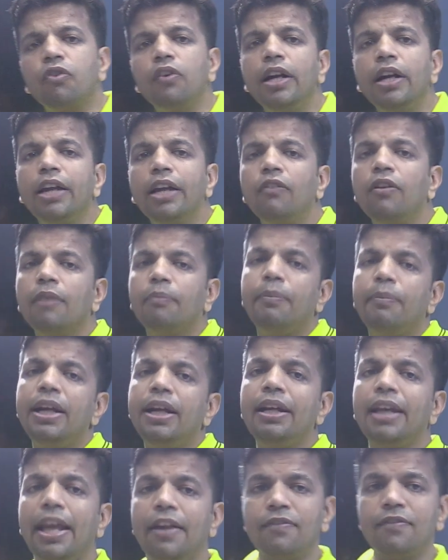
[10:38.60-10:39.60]

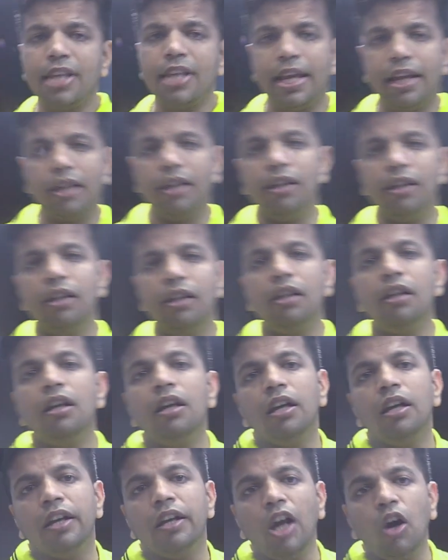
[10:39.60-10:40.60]
development life cycle.
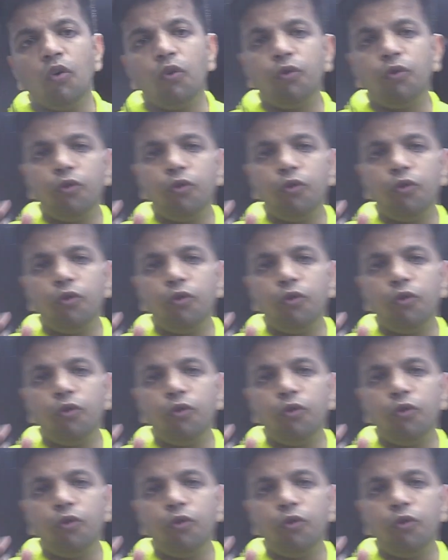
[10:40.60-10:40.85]
Now